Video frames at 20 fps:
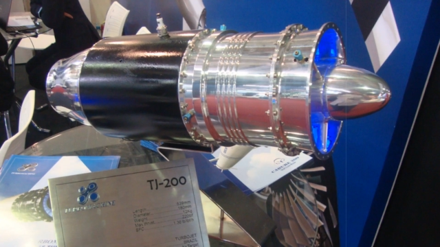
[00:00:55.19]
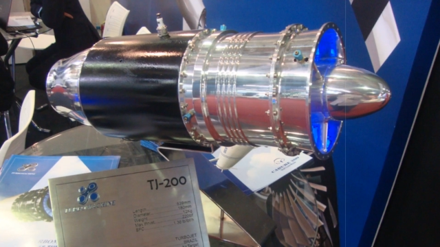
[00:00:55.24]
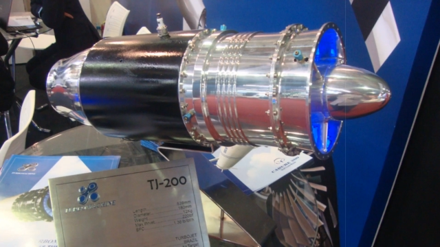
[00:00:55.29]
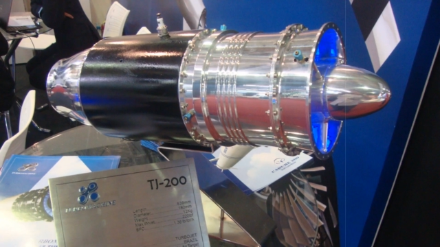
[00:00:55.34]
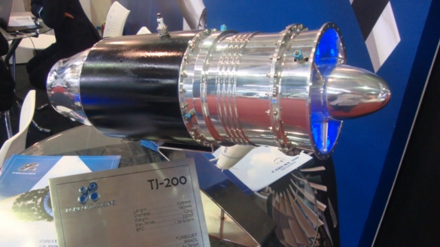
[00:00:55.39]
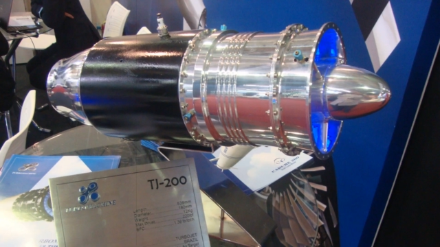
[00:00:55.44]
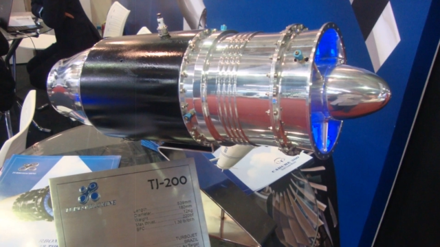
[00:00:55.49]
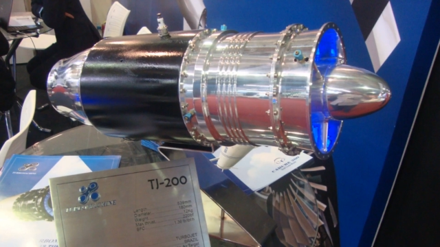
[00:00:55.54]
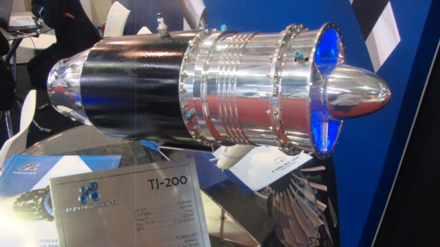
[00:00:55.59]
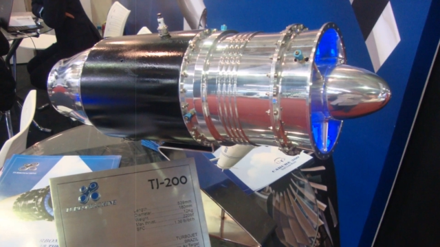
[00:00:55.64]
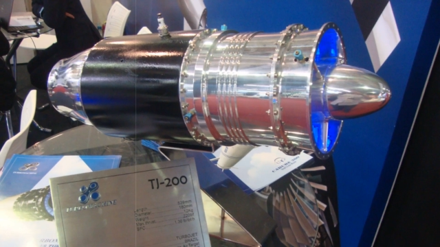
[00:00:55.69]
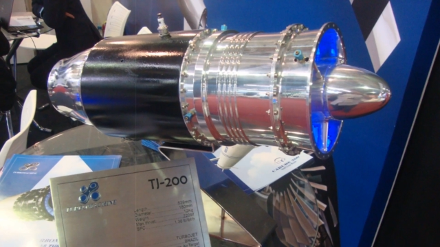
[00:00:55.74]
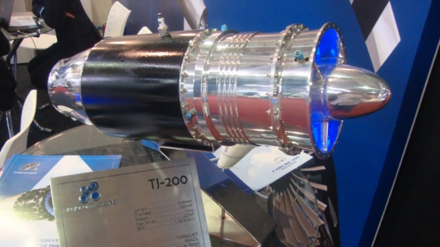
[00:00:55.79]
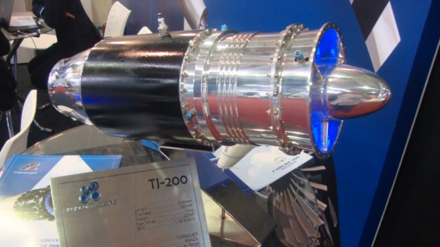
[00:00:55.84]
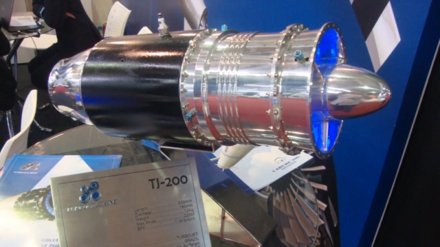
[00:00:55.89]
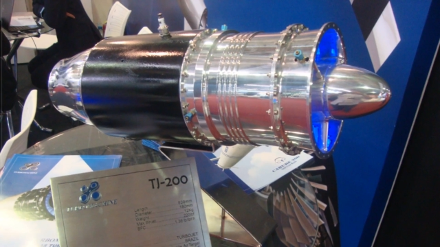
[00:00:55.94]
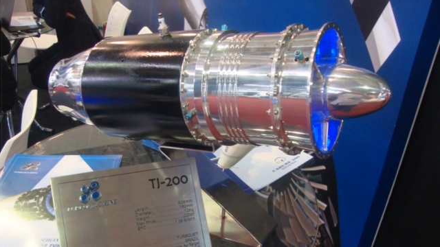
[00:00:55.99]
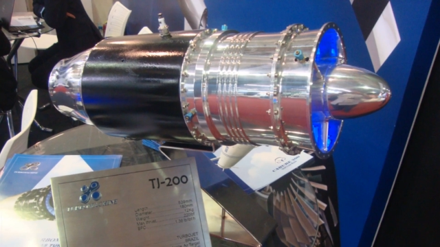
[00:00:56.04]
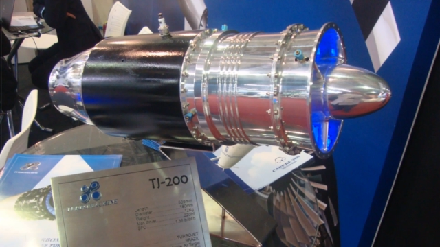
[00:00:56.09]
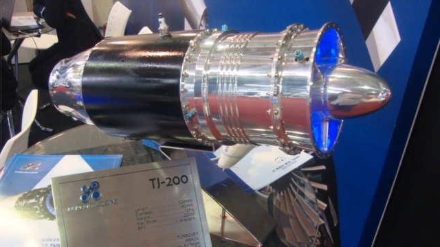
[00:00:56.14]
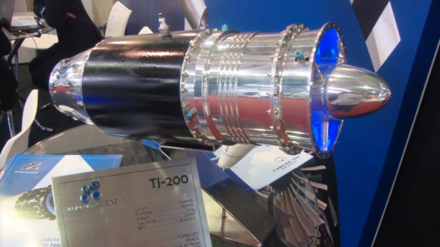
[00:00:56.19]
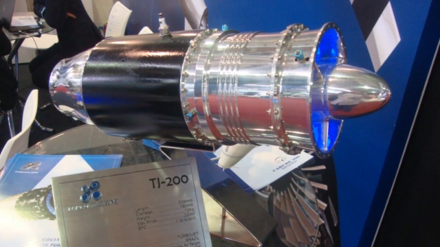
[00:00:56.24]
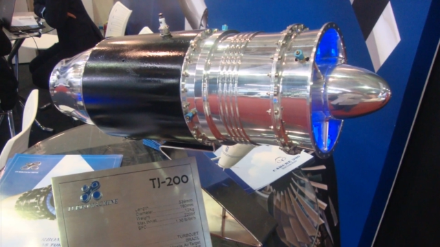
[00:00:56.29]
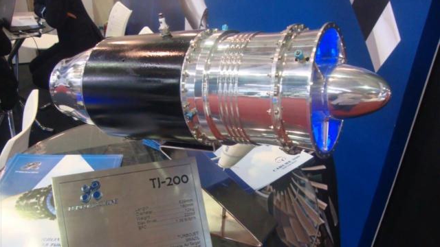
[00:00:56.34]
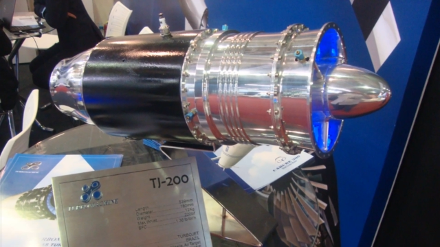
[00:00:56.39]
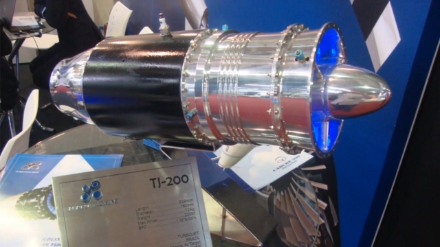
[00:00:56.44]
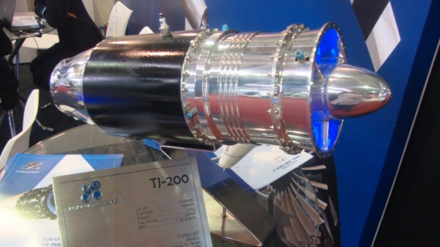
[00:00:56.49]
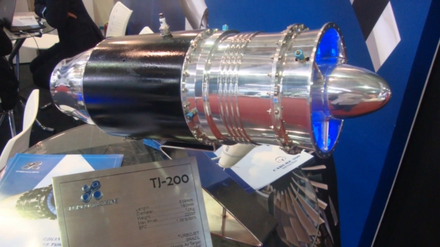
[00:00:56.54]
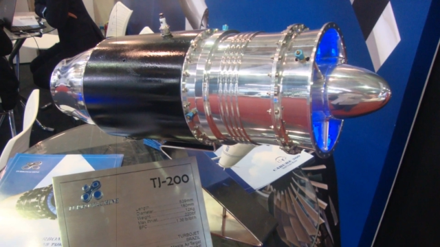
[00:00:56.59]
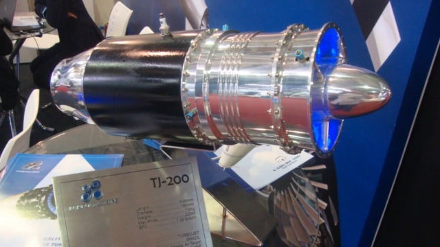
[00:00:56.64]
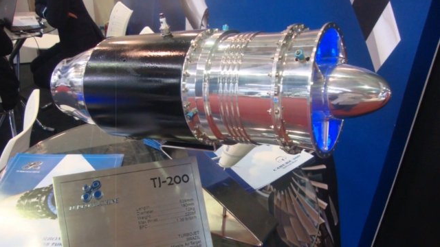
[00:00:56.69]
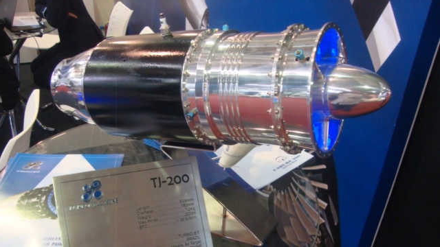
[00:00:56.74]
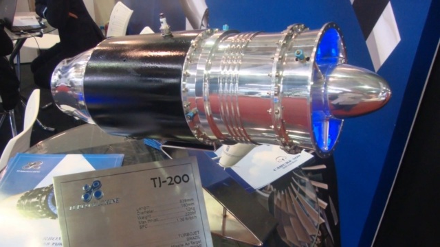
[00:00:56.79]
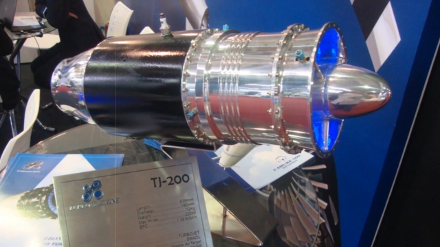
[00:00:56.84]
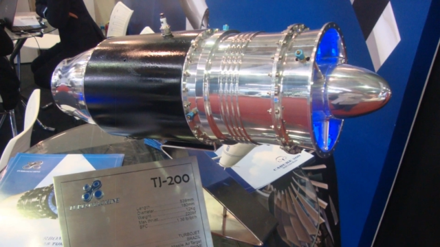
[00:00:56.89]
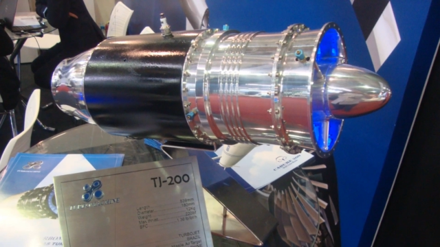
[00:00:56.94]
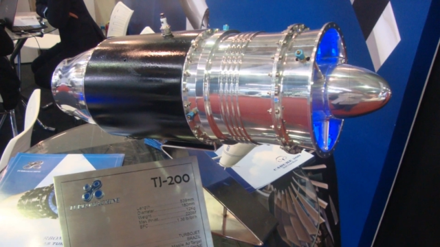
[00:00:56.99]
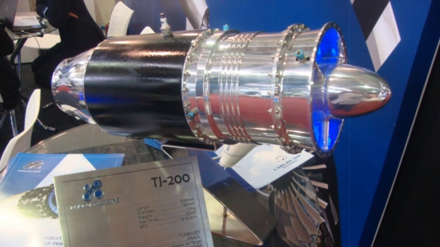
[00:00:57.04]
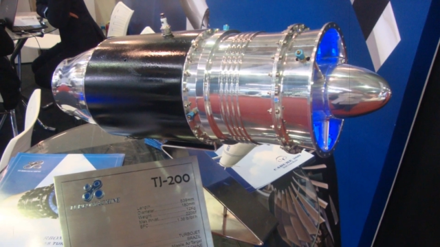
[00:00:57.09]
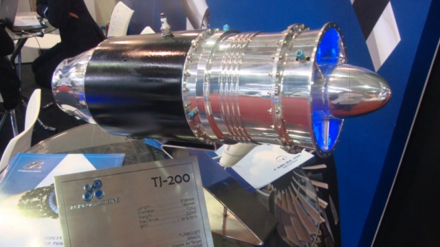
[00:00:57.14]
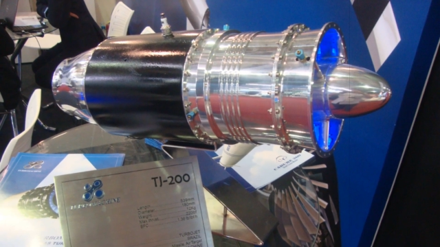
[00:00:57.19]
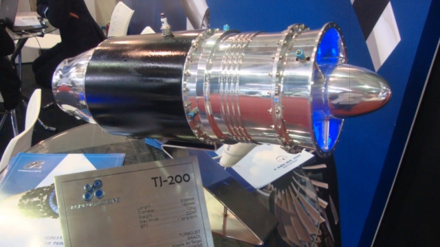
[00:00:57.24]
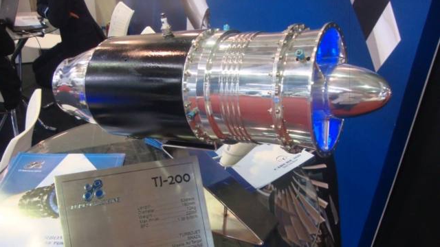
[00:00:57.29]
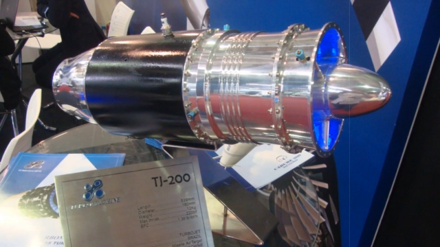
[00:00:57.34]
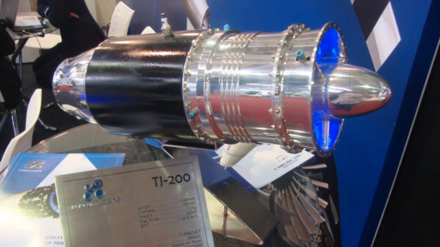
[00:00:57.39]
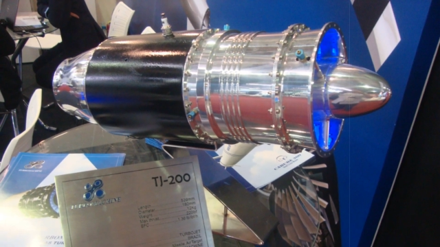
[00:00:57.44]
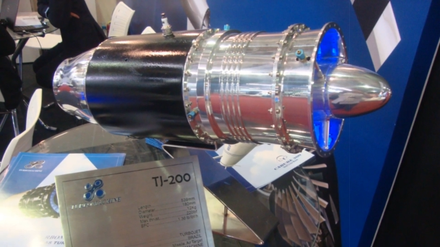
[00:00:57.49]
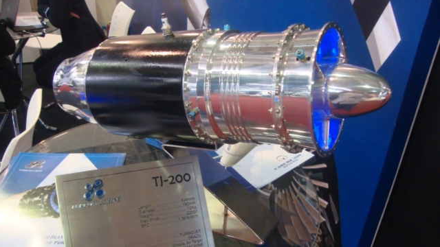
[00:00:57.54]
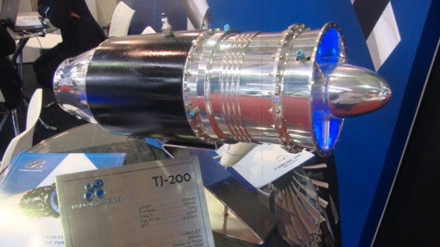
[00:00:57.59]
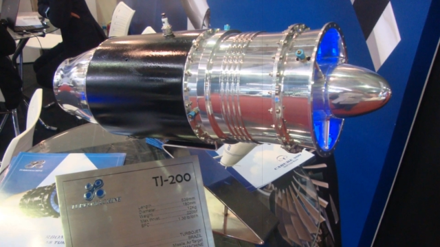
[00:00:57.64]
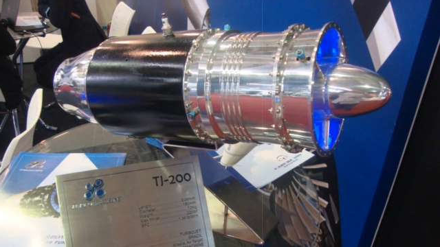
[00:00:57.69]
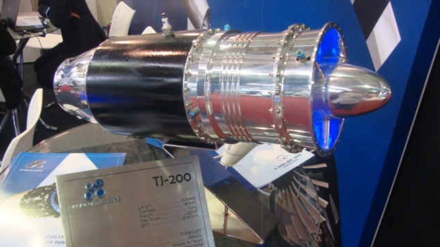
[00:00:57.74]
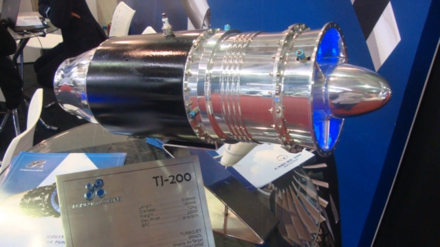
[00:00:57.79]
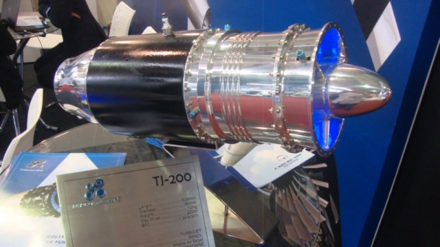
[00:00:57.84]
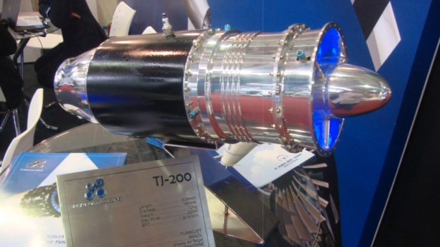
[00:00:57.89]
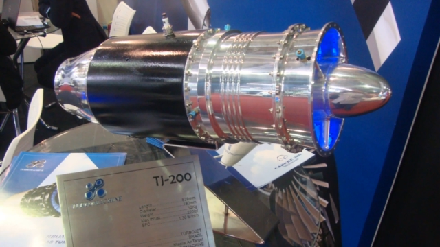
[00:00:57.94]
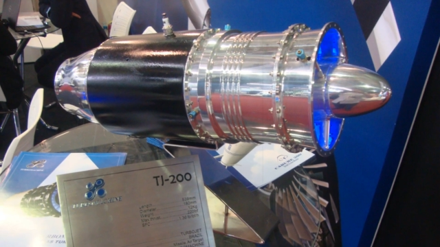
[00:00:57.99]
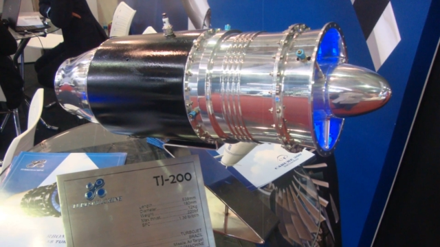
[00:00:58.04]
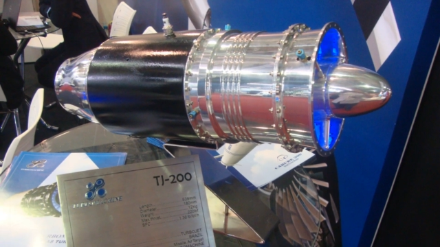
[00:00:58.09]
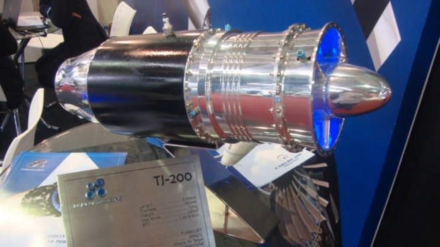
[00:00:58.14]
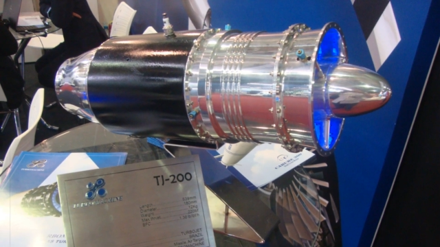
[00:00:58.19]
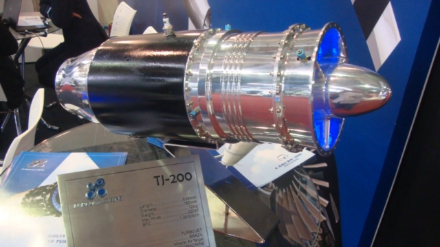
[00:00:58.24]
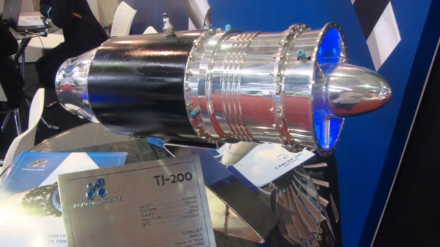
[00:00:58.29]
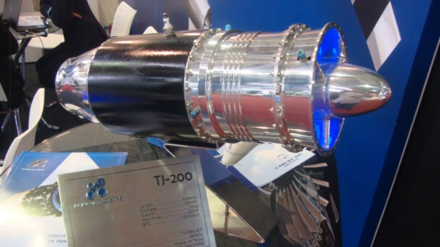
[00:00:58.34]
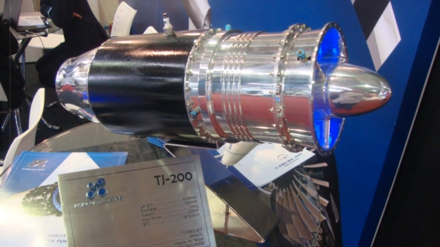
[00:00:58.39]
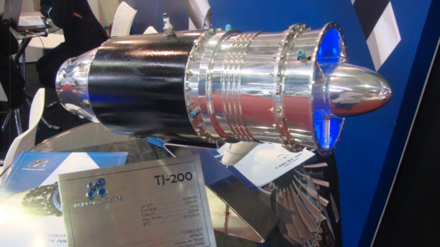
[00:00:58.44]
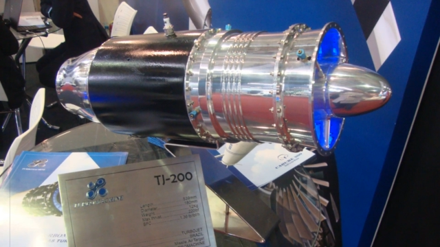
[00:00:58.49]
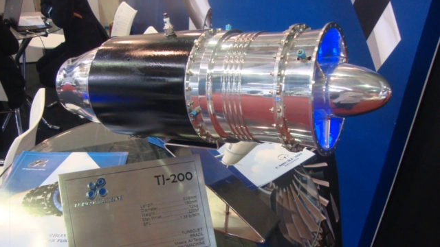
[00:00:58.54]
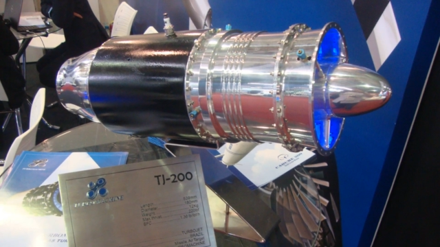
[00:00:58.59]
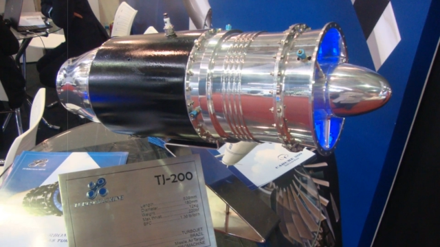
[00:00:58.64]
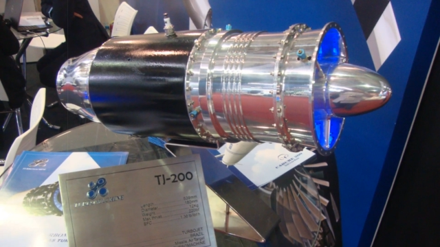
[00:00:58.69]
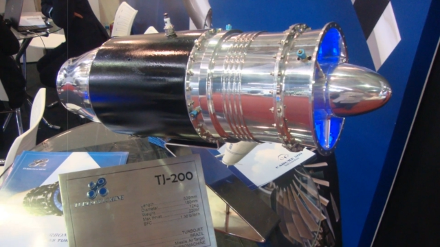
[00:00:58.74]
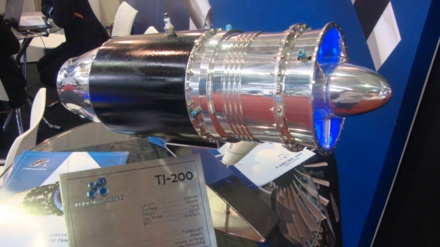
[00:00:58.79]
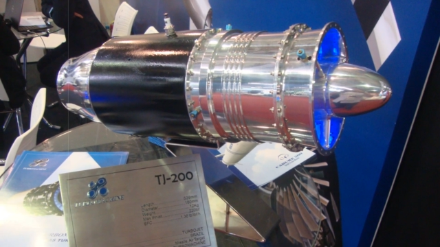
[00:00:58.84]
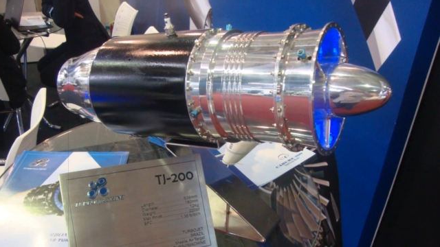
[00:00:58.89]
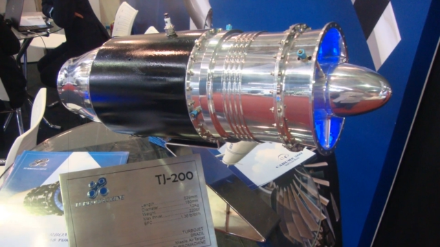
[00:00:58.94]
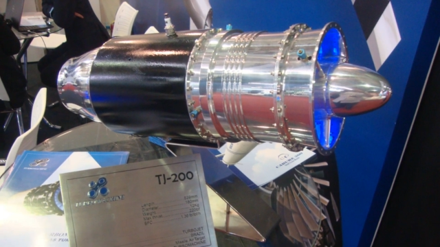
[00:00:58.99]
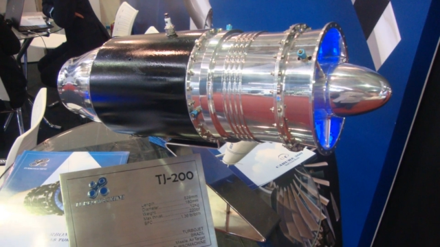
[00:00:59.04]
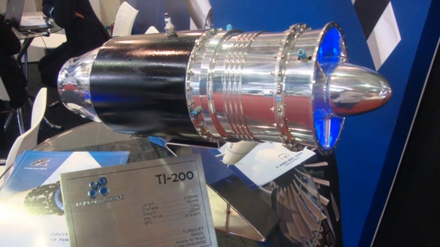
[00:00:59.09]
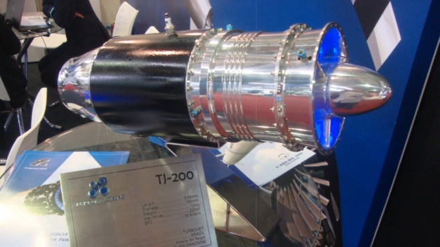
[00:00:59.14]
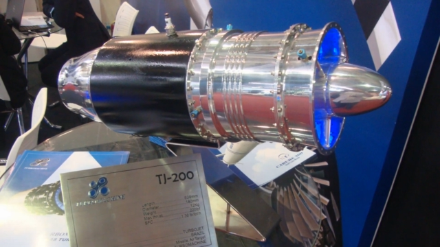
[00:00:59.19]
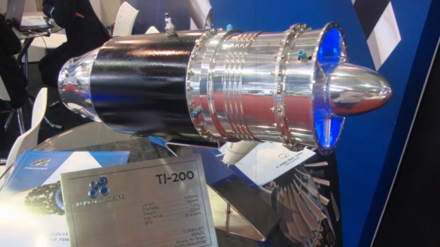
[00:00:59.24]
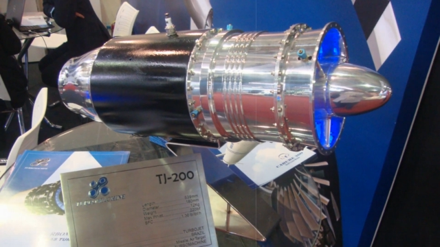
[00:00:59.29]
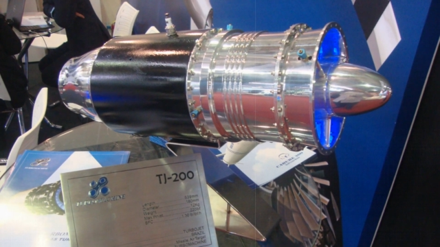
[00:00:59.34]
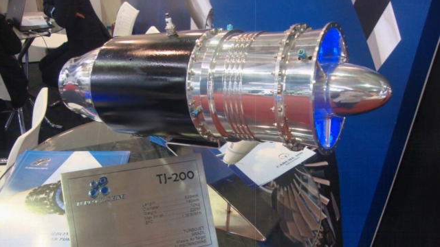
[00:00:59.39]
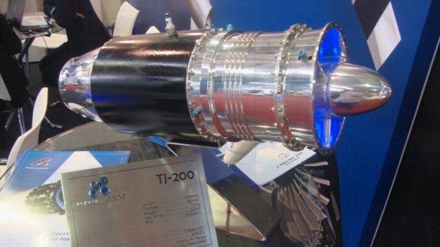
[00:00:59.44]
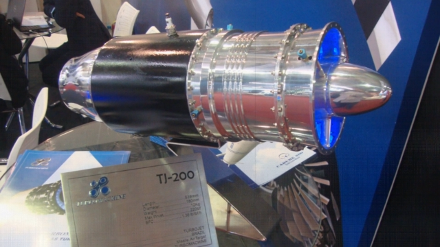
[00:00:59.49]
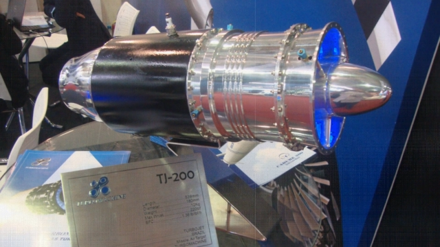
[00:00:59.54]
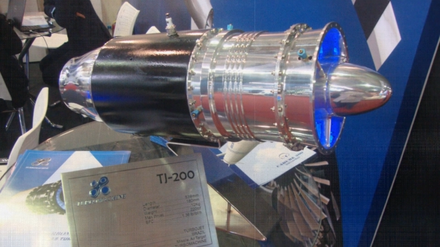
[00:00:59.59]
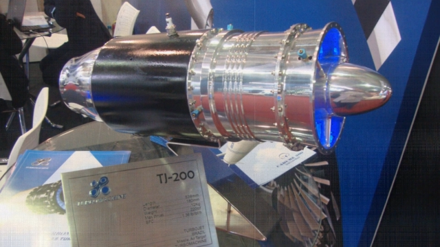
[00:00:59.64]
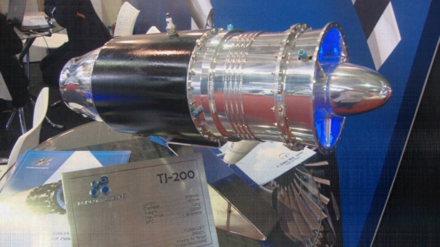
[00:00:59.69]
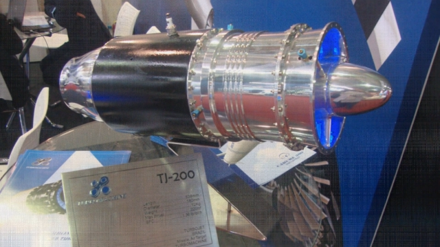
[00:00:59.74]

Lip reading: [unreadable: no face in view]